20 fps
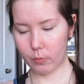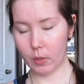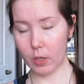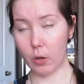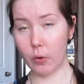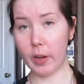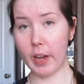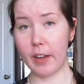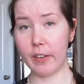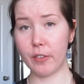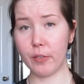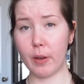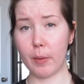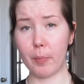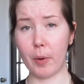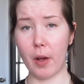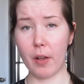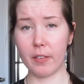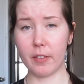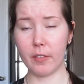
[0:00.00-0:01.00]
Okay, so I
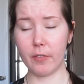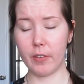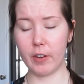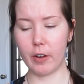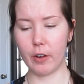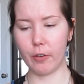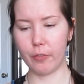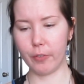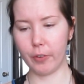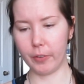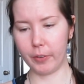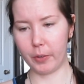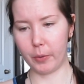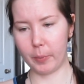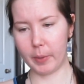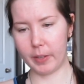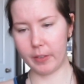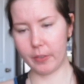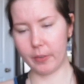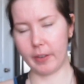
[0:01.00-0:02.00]
paused the video for a little
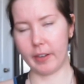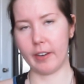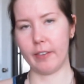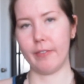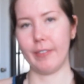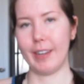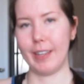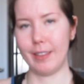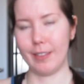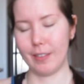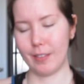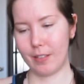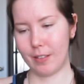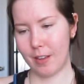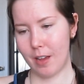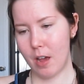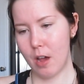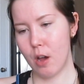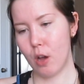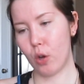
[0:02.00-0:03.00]
bit so I could find this
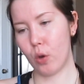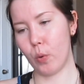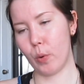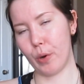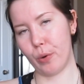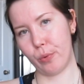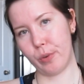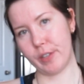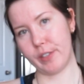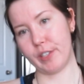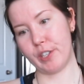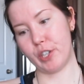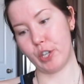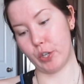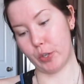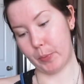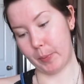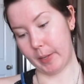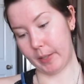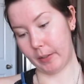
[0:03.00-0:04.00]
quote, because it
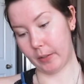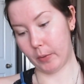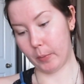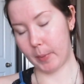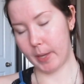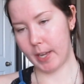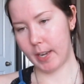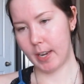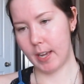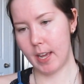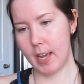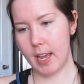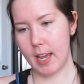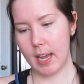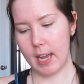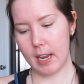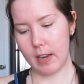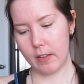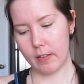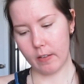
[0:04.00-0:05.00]
took me a little bit.
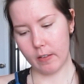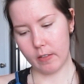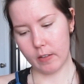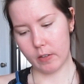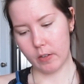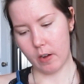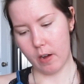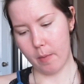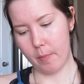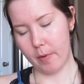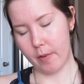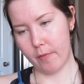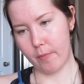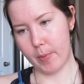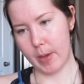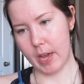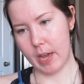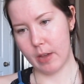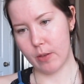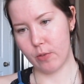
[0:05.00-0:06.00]
It is on the top of
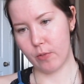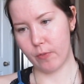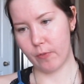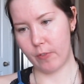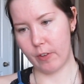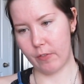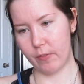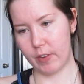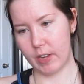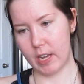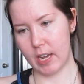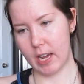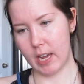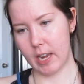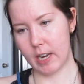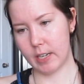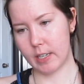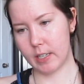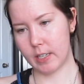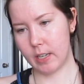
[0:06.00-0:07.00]
page
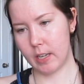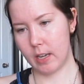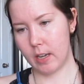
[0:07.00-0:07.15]
58